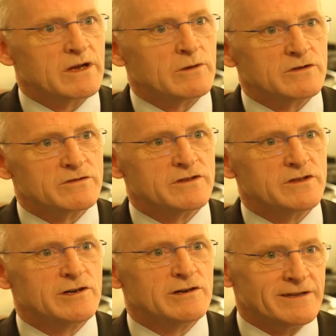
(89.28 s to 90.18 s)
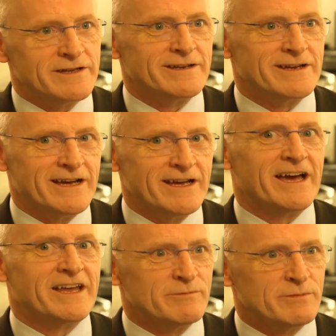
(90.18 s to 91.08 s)
I walked through the door, and I had a
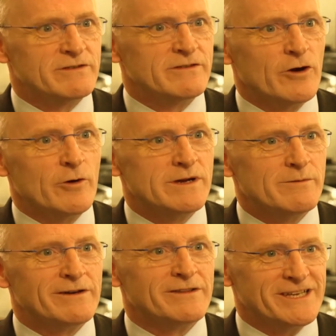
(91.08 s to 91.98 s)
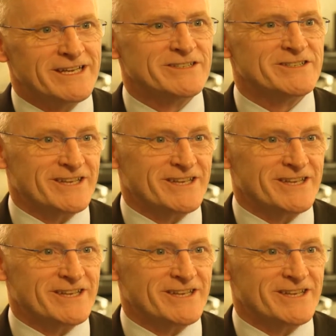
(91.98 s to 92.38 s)
bit of a phobia about the dentists